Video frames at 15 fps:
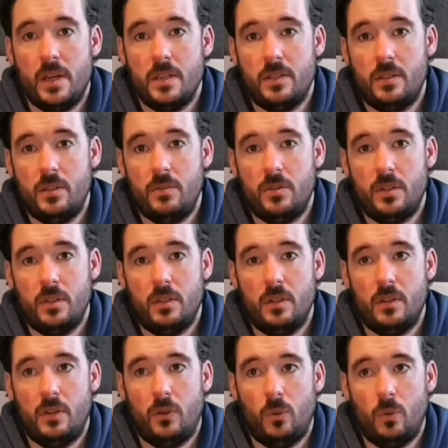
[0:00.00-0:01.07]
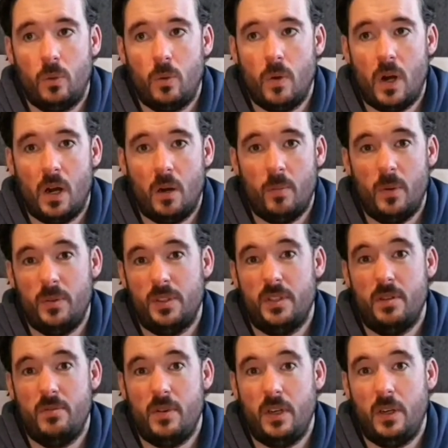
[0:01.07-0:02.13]
is to use the local harbour, which is now
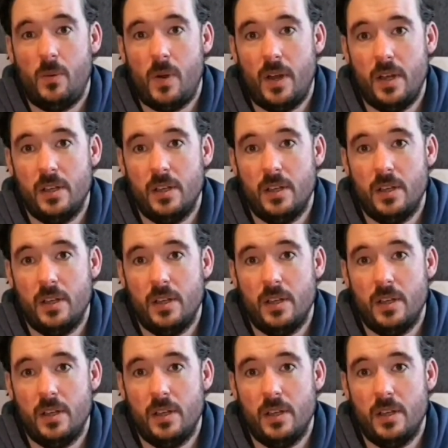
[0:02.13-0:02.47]
very quiet.